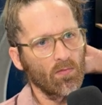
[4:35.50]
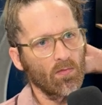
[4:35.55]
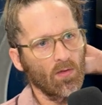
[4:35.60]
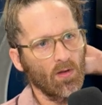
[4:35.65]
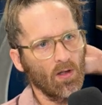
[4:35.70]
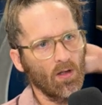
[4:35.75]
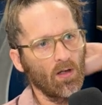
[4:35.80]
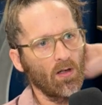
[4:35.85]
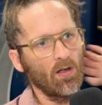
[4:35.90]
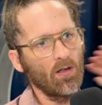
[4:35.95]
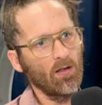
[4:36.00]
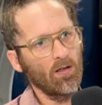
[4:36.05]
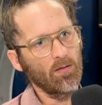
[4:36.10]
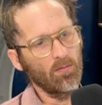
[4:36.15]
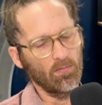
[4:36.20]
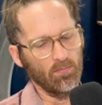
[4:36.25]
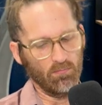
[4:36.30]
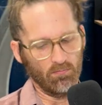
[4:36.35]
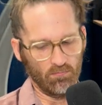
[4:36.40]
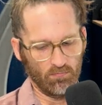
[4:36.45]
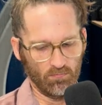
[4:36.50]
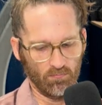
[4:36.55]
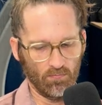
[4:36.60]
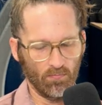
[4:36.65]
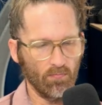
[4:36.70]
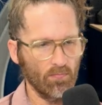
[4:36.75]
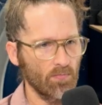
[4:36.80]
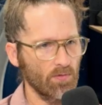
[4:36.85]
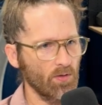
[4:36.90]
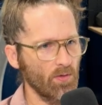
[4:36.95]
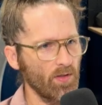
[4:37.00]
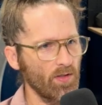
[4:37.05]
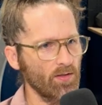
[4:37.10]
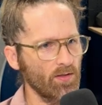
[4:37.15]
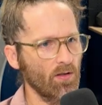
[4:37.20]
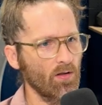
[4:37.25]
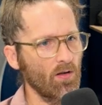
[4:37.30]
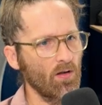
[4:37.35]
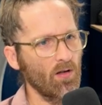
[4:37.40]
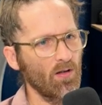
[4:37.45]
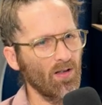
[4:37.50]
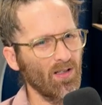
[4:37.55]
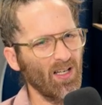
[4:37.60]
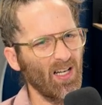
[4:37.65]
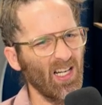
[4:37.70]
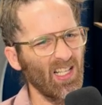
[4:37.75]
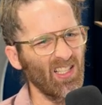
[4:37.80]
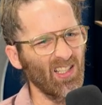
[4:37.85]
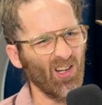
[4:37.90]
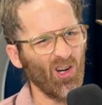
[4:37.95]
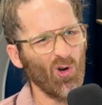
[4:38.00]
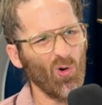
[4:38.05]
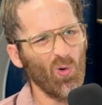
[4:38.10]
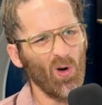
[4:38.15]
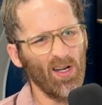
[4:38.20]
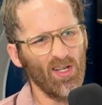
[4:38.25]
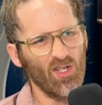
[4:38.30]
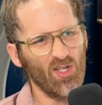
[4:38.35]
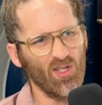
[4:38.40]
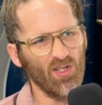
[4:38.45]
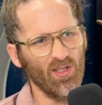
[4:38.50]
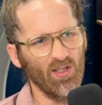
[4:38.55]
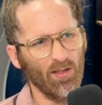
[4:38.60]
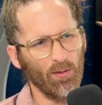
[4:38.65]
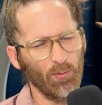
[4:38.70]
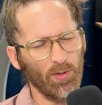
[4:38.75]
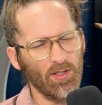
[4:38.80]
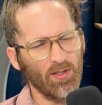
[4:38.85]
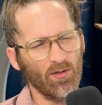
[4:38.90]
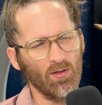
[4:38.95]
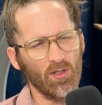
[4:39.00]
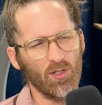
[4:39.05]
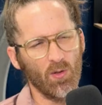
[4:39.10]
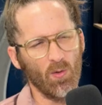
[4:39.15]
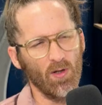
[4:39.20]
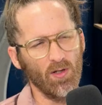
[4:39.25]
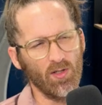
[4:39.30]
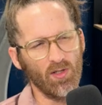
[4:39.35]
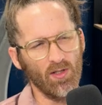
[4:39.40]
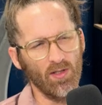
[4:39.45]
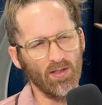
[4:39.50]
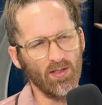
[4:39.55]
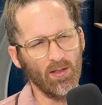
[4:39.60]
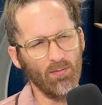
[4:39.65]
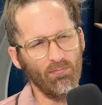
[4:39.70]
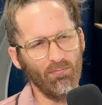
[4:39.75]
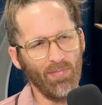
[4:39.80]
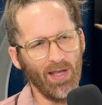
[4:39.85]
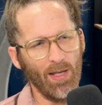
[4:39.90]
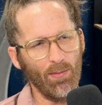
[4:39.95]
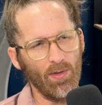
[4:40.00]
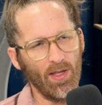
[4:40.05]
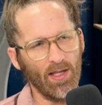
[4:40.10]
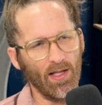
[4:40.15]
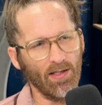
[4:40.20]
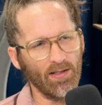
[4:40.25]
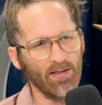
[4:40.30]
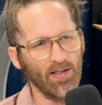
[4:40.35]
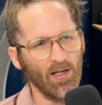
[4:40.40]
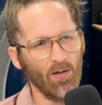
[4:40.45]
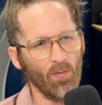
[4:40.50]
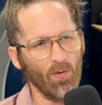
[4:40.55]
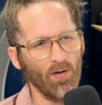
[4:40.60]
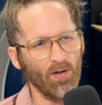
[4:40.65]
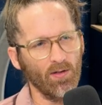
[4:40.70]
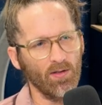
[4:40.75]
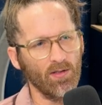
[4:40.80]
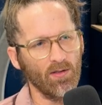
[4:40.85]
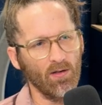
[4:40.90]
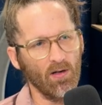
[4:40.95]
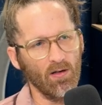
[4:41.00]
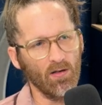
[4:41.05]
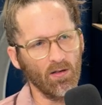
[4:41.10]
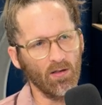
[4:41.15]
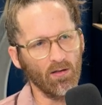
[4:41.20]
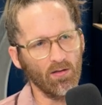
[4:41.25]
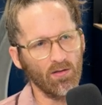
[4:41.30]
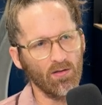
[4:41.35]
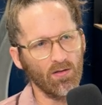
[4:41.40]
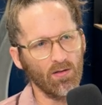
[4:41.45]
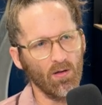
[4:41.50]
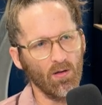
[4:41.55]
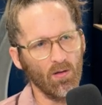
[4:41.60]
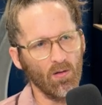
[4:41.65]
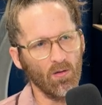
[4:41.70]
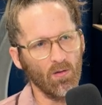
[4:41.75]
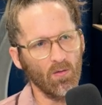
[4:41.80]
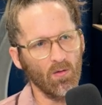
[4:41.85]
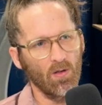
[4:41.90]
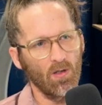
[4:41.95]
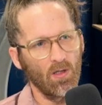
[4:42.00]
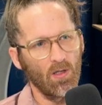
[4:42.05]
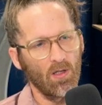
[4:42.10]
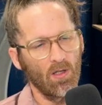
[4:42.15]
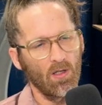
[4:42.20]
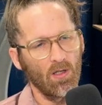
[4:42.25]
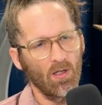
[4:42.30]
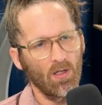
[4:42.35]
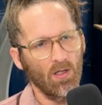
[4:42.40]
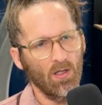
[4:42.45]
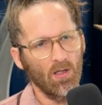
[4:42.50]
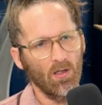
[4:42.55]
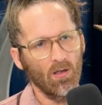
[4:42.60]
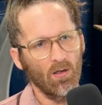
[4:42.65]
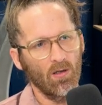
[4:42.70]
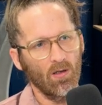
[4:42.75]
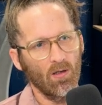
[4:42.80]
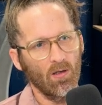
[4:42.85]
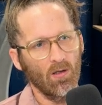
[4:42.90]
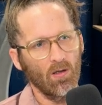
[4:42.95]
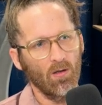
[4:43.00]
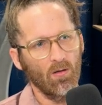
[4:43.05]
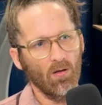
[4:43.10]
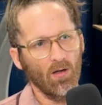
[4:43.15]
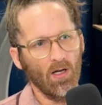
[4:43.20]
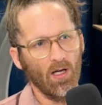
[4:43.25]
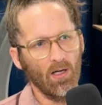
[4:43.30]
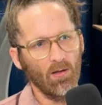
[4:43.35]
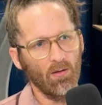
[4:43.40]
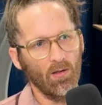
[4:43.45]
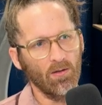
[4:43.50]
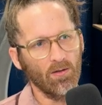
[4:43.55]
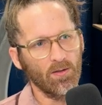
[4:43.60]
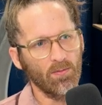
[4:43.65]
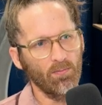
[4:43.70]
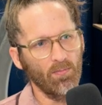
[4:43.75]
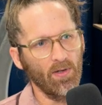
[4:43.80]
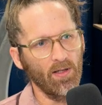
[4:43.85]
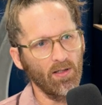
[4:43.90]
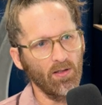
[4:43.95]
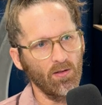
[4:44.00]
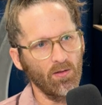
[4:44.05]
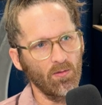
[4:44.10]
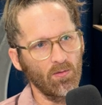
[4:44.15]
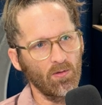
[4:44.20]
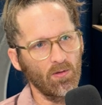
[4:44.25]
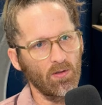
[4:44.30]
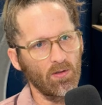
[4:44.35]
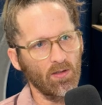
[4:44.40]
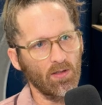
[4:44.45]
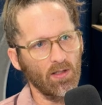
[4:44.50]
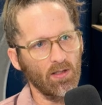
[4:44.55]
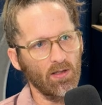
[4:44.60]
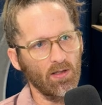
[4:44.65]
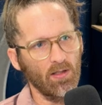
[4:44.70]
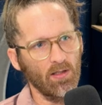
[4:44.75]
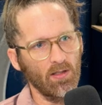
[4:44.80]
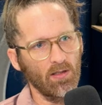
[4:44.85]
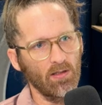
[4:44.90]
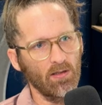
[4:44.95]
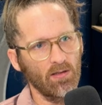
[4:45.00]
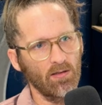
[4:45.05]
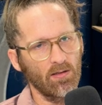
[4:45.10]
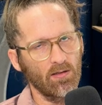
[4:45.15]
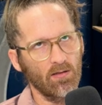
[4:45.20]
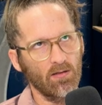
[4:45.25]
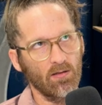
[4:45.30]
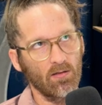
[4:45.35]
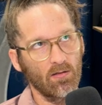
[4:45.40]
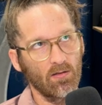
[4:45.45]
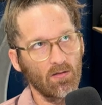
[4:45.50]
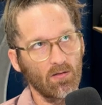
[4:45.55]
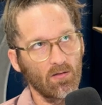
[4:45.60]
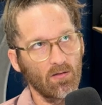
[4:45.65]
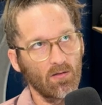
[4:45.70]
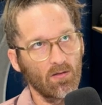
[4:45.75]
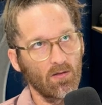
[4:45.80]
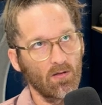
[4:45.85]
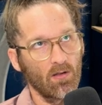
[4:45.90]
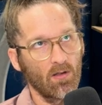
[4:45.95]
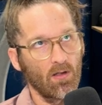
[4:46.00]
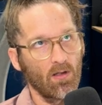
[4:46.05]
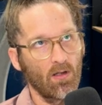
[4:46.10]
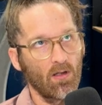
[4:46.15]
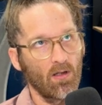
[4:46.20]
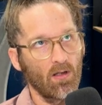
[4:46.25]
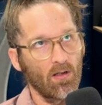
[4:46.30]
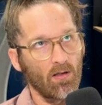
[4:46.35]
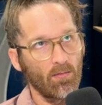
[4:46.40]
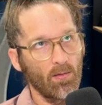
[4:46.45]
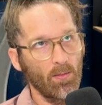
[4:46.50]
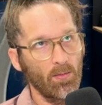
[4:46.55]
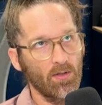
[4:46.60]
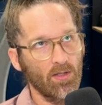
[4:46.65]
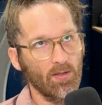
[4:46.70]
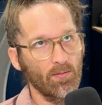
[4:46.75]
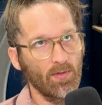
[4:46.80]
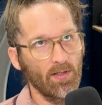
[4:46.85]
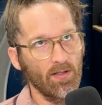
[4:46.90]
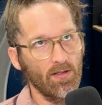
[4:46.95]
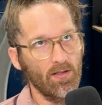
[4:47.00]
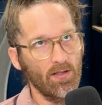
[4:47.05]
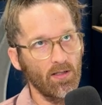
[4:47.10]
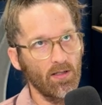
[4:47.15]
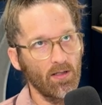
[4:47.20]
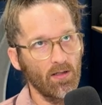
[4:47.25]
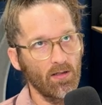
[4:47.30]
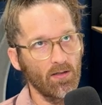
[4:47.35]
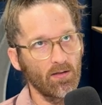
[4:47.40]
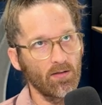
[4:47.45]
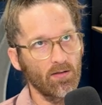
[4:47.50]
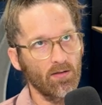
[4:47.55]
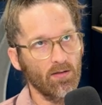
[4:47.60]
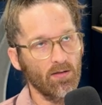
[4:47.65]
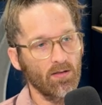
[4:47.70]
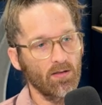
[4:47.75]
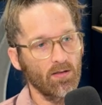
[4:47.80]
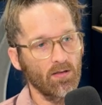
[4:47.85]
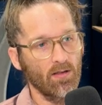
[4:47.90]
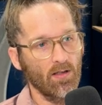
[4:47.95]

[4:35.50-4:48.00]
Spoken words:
So these are all kind of like research questions, and maybe that's not where you're starting. So how else might you look at these? Maybe some ideas.